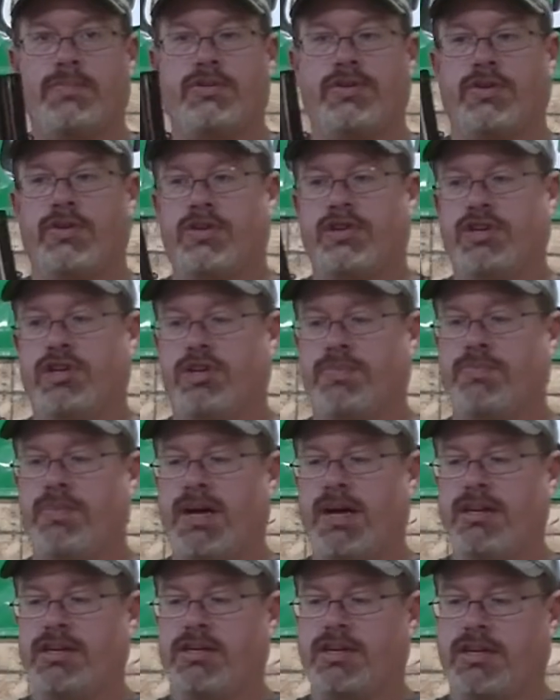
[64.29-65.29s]
So it just
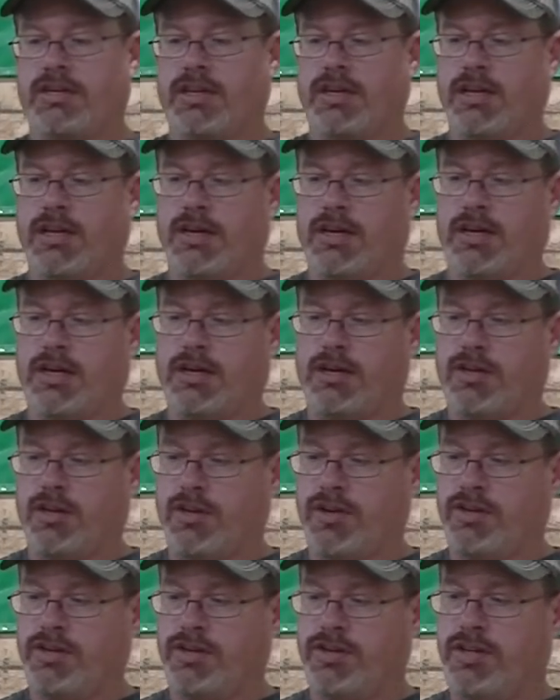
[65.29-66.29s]
basically, it
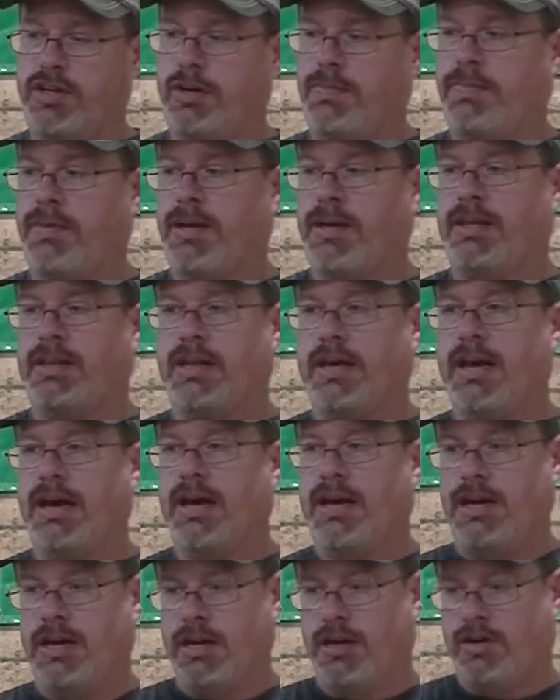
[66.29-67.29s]
closes up like
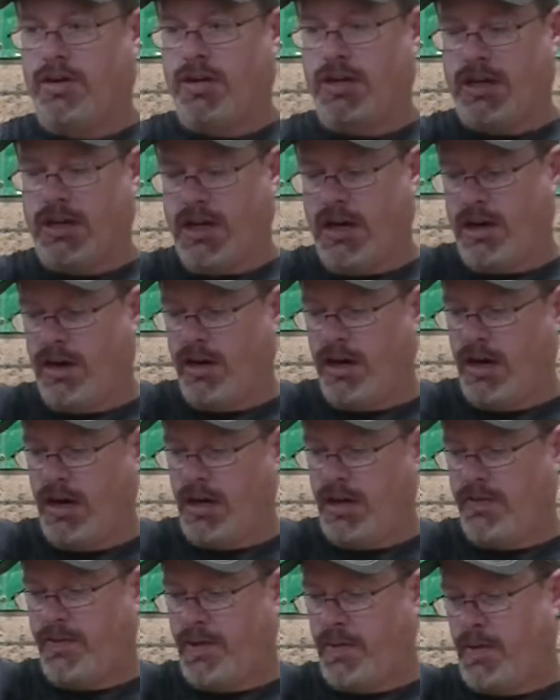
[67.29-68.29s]
that. You could carry
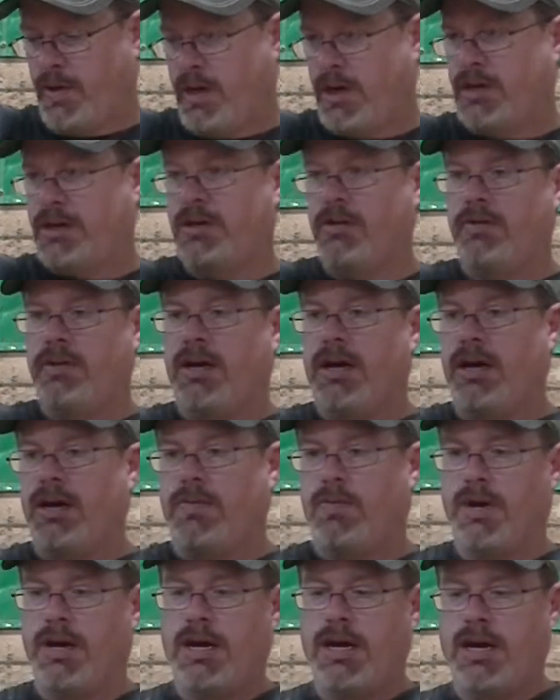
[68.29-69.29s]
it if you wanted to
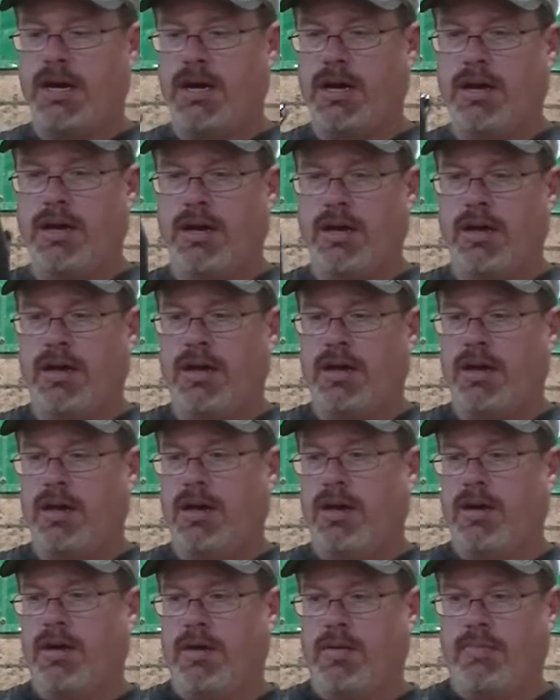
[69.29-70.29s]
that way.
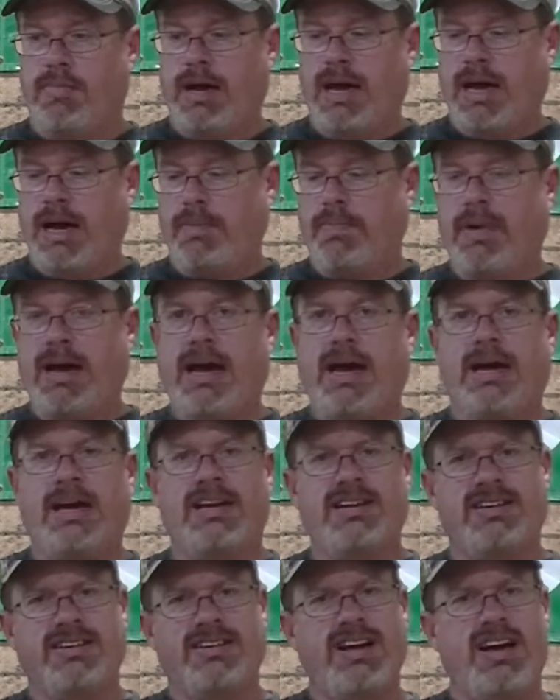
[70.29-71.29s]
Backpack it.
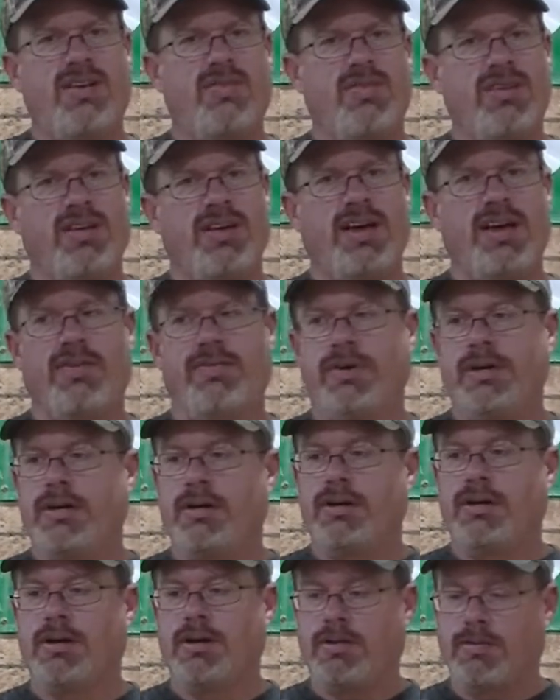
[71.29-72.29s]
It's not real heavy.
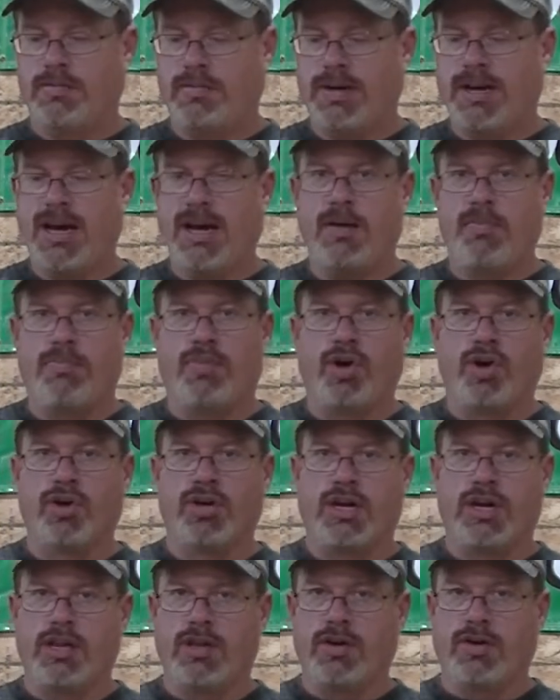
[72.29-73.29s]
Kind of
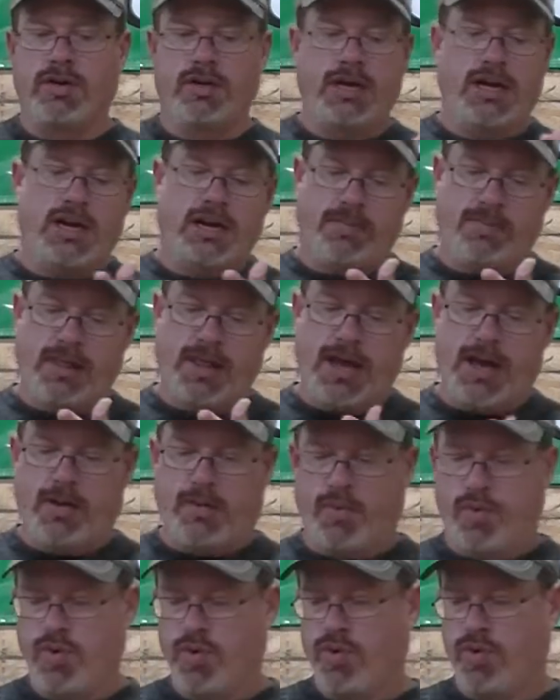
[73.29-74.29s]
bulky though. It takes up a lot
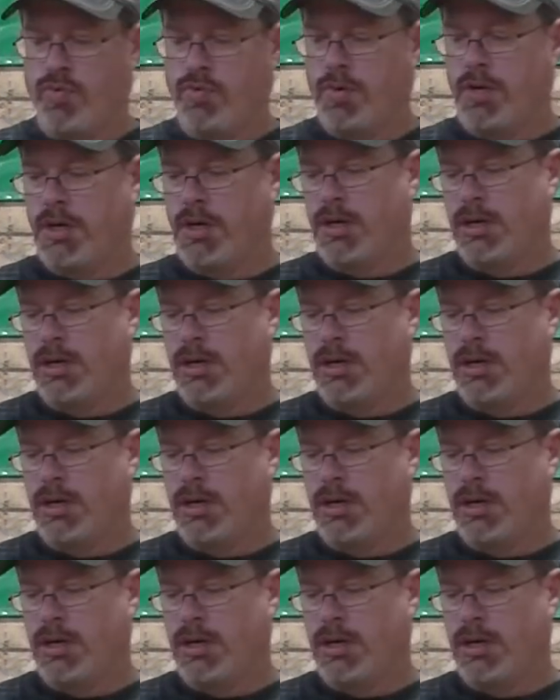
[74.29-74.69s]
of room.